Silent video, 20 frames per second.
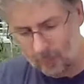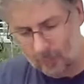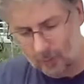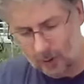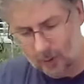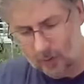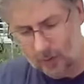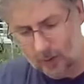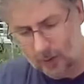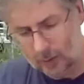
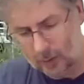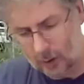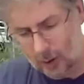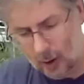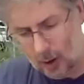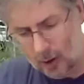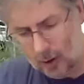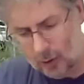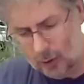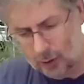I said it's a
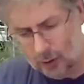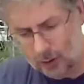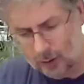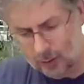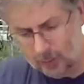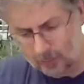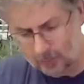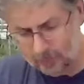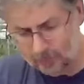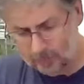harder
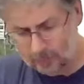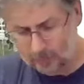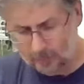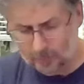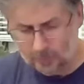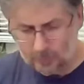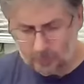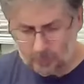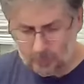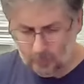cheese.
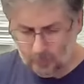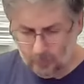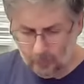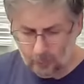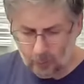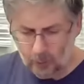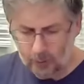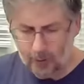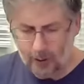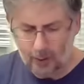
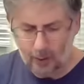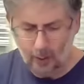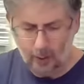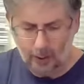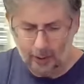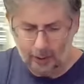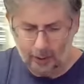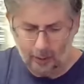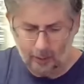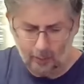One thing I don't
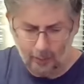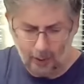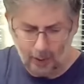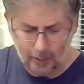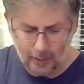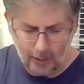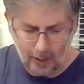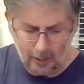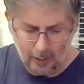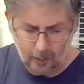like is around
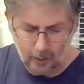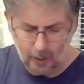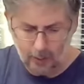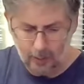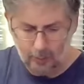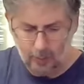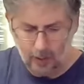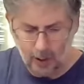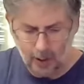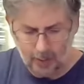the edge here,
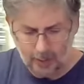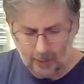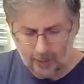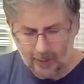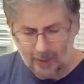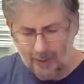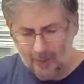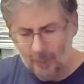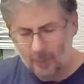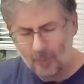the rind.
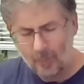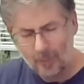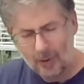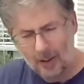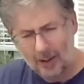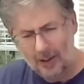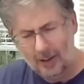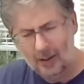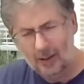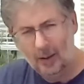
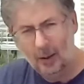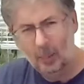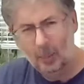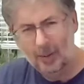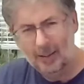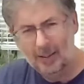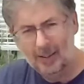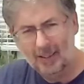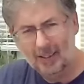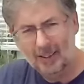It is a little
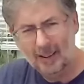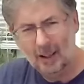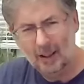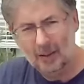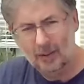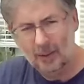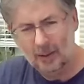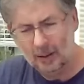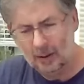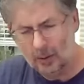bit sticky on
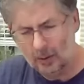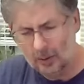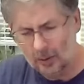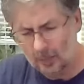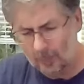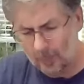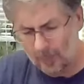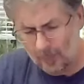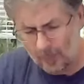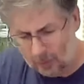the fingers,
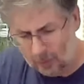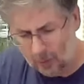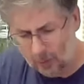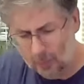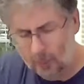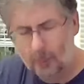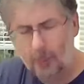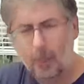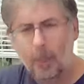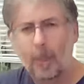
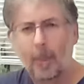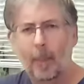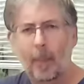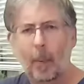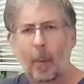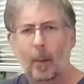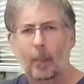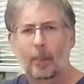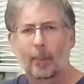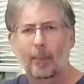so
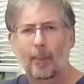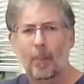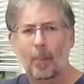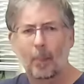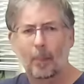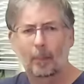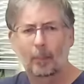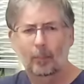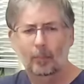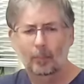
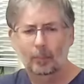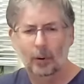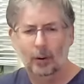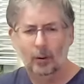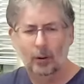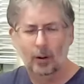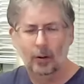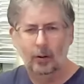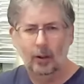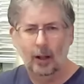make
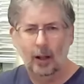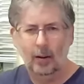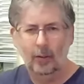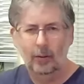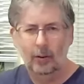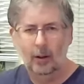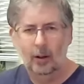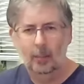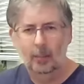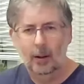sure that you have
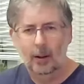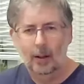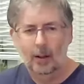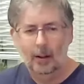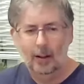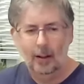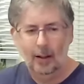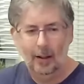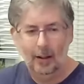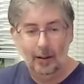some
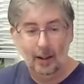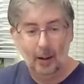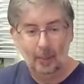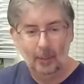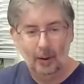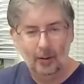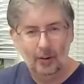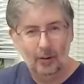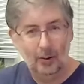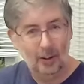
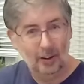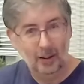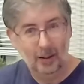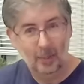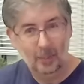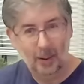napkins to clean up